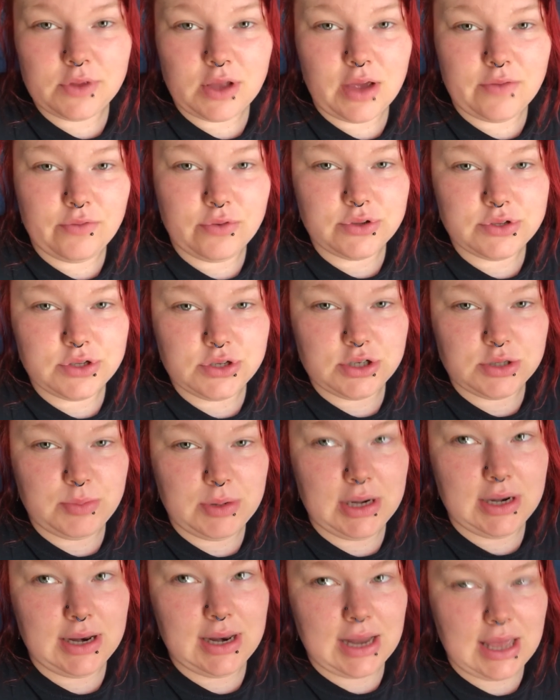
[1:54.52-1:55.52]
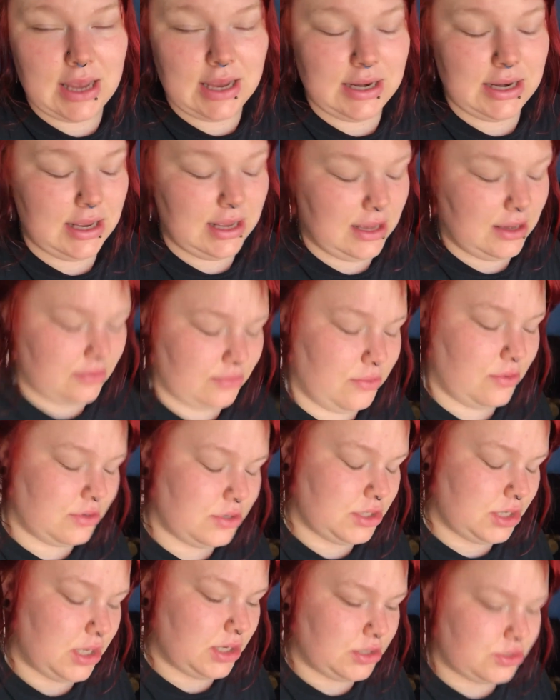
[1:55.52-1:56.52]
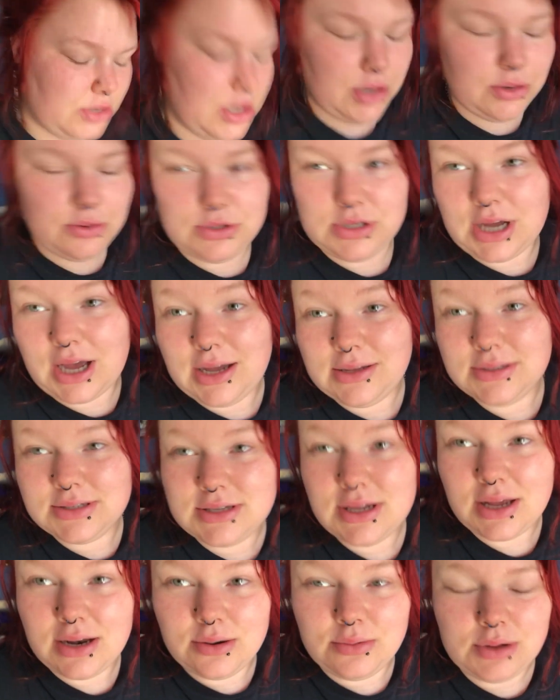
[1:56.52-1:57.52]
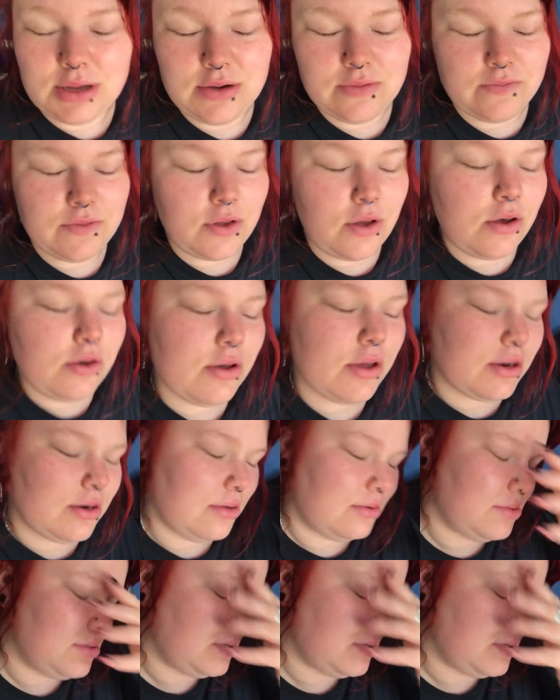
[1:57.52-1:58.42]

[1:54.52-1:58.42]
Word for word: I've also just been laid here watching Treacle Tatts' Halloween vlog and I